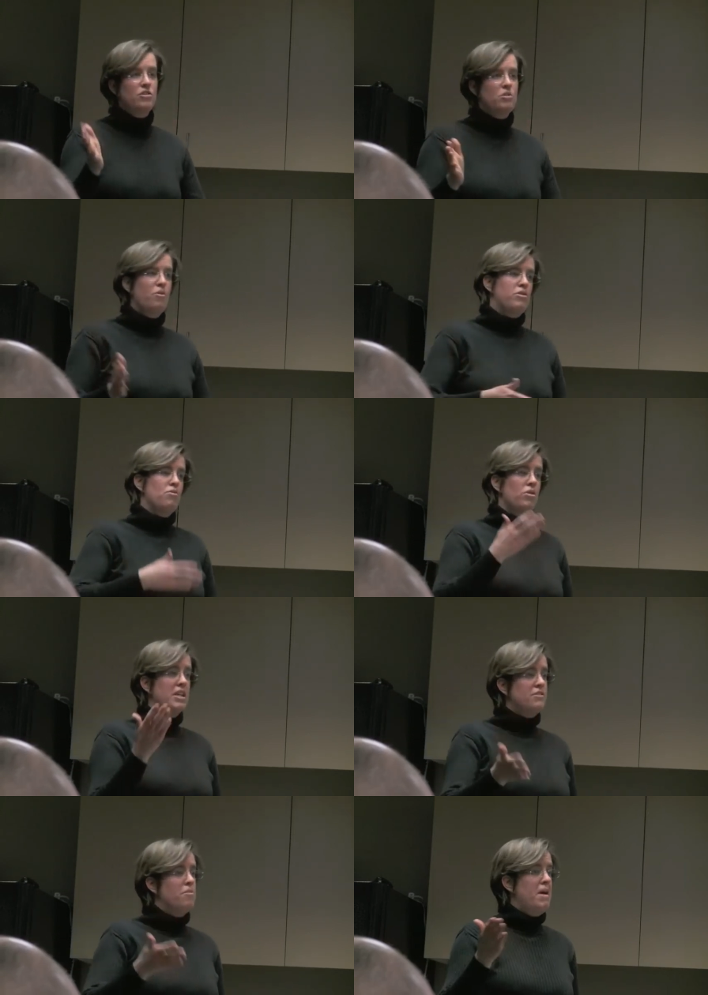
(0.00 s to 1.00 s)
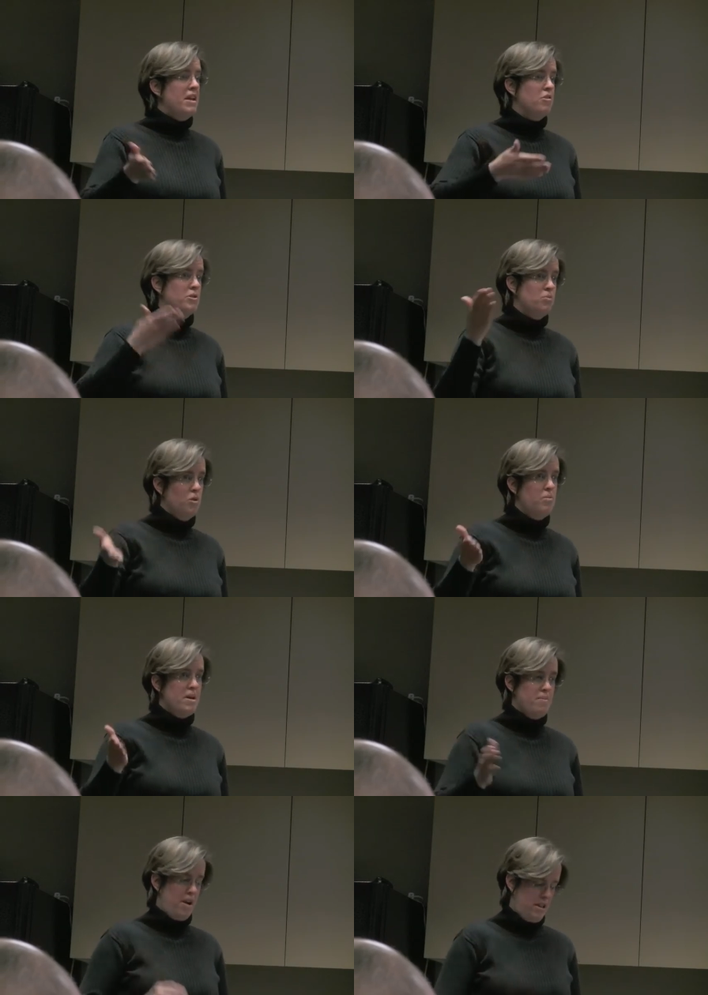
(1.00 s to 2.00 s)
do support the rule, at least for many groups, it will
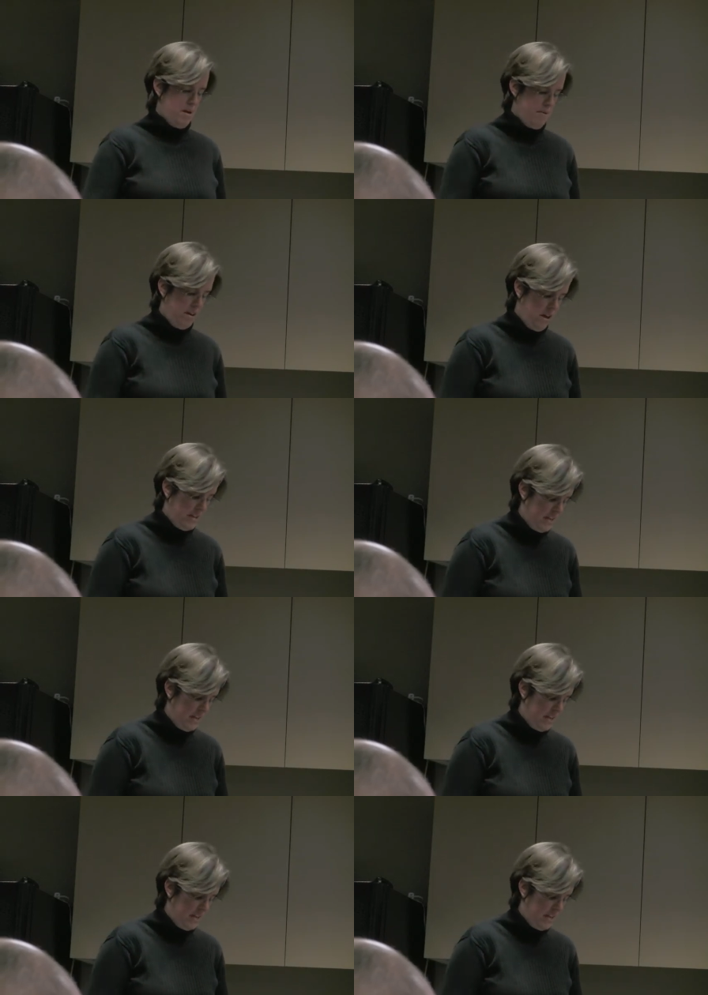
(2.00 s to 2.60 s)
be a bright, a bright line